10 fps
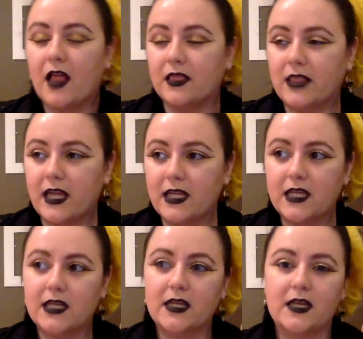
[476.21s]

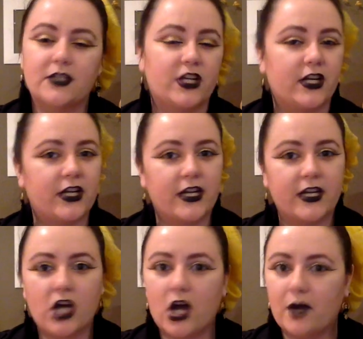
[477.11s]
Liking,
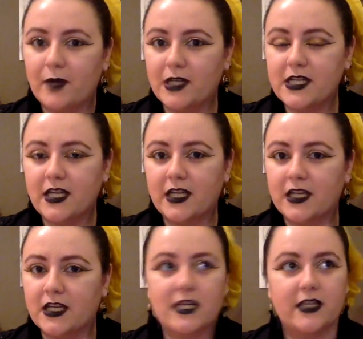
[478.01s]
sharing,
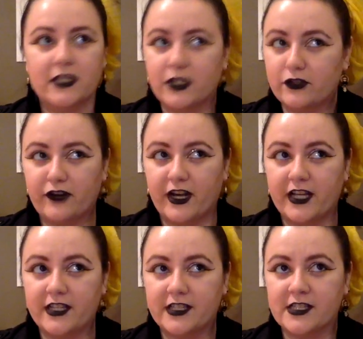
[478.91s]
commenting, telling your
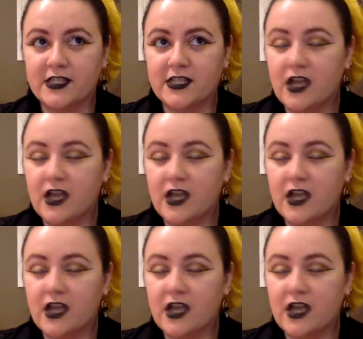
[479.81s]
friends,